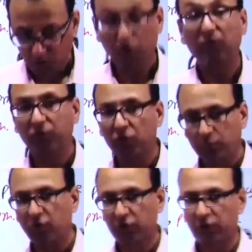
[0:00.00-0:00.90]
Of course,
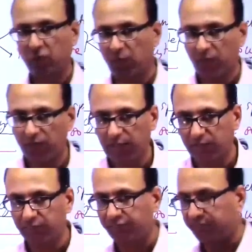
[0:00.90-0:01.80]
meiosis 1 will
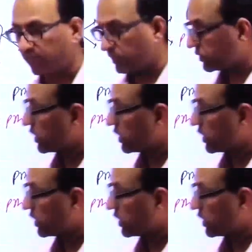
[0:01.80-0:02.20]
come first.